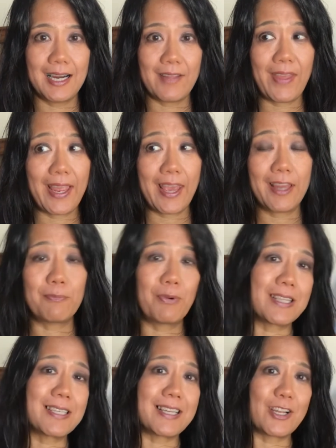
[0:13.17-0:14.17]
they had a
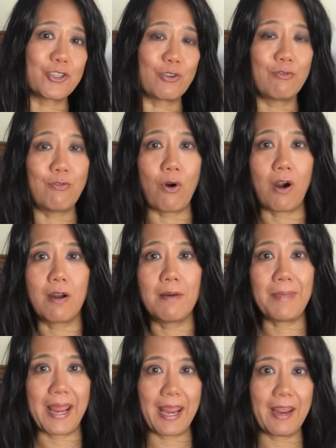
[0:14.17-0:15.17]
presidential
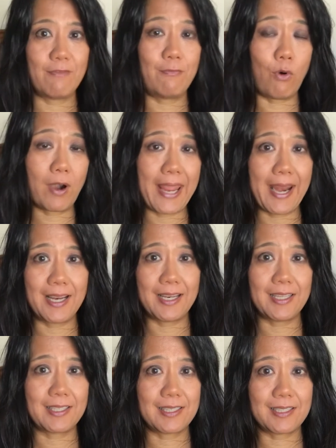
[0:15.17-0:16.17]
forum, and four
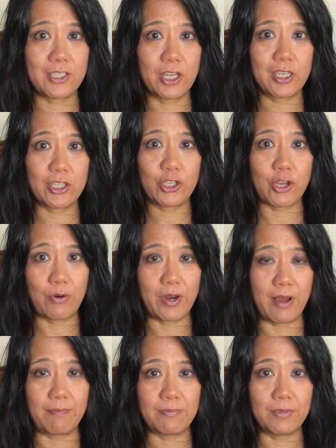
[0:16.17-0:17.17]
candidates showed
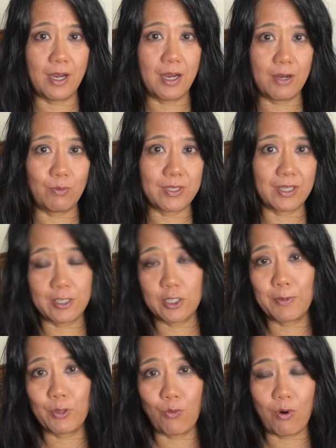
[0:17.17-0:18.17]
up. It was
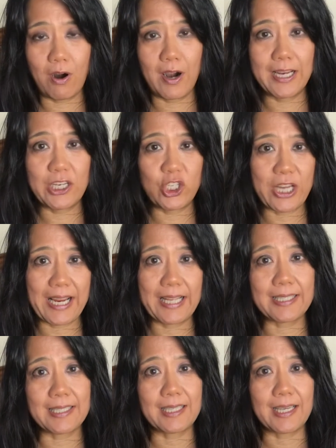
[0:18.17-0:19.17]
Elizabeth Warren, Jay
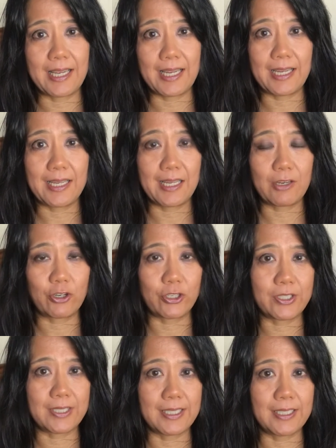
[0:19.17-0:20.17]
Inslee,
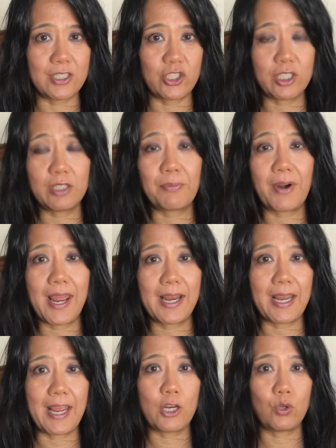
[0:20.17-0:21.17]
Kirsten
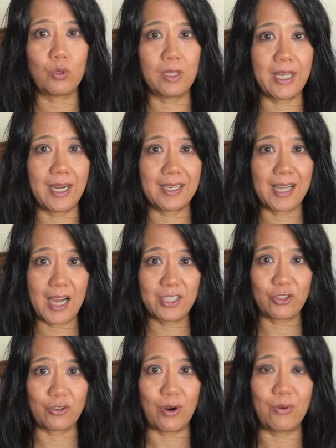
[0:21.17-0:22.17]
Gillibrand, and Julian
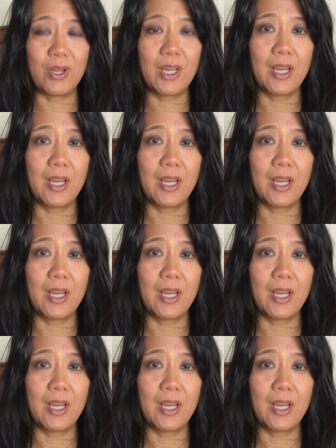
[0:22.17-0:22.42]
Castro,